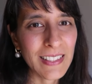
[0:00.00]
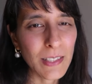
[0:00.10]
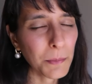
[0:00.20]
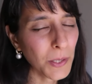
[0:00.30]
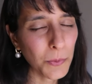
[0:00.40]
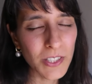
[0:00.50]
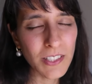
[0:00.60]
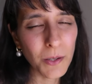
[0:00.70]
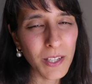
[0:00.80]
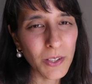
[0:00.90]
no matter what's
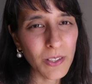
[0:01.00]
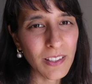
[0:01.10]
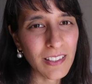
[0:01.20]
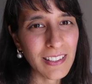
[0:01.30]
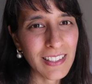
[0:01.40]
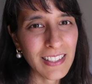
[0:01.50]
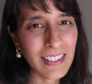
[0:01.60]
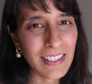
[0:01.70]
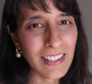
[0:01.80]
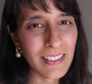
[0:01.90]
going on
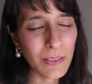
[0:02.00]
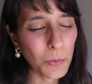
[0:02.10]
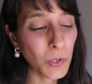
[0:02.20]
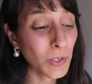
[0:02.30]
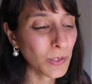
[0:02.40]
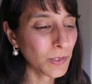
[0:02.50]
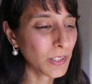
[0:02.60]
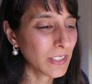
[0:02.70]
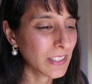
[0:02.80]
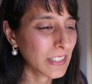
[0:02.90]
in the world.